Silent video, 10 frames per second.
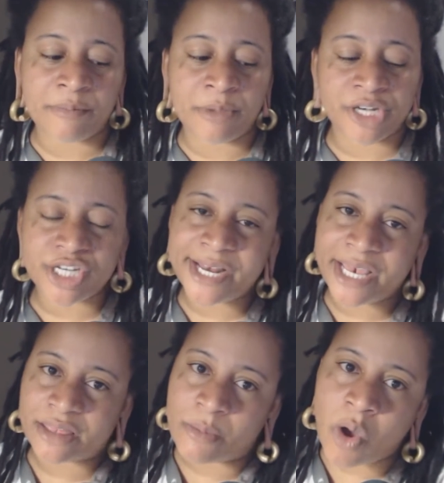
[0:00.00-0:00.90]
I'm going to try to
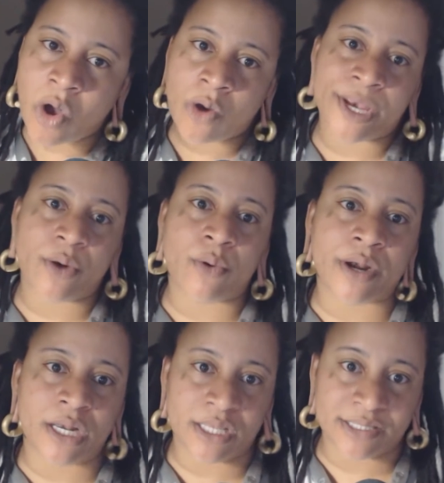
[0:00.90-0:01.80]
get them all
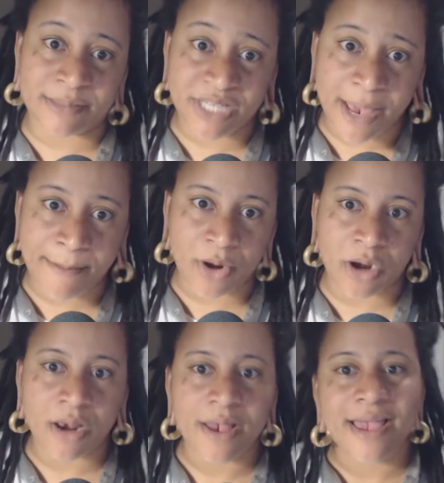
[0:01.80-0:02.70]
recorded in
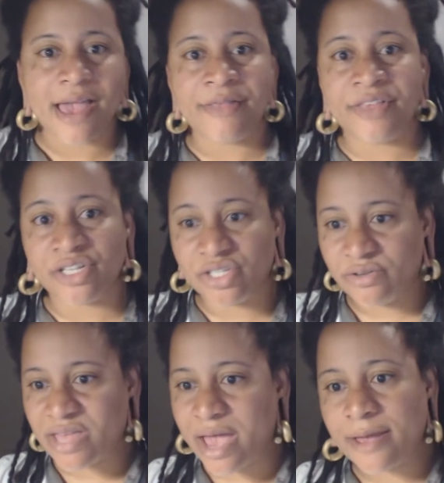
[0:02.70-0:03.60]
September and then
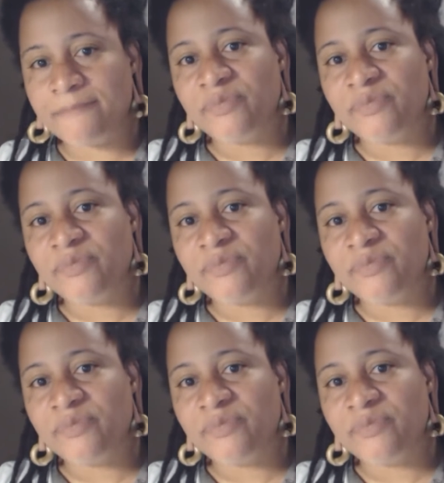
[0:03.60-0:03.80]
do that.